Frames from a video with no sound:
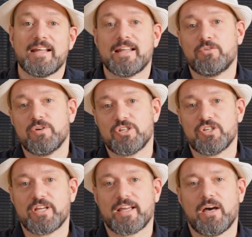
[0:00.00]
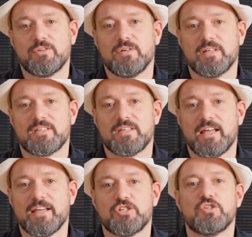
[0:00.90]
electrician check out your
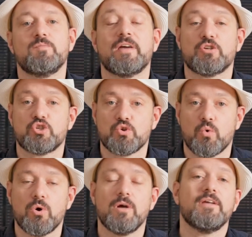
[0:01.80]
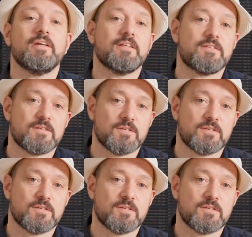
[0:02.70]
installation to make sure it's